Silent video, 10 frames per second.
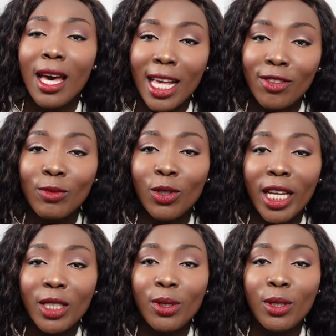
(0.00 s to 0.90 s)
As from
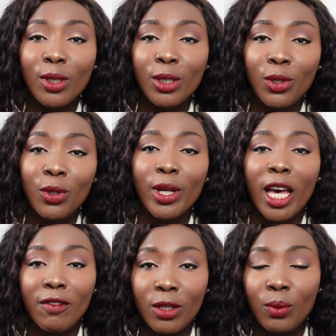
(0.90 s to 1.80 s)
July 2022, you don't
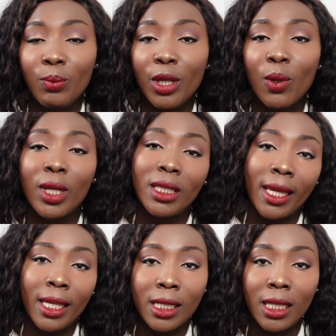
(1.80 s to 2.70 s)
have to be the one
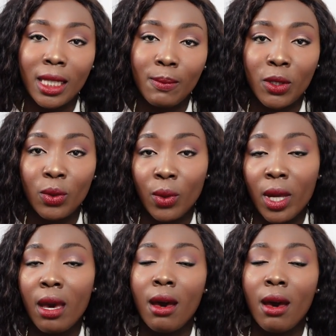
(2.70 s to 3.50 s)
taking them to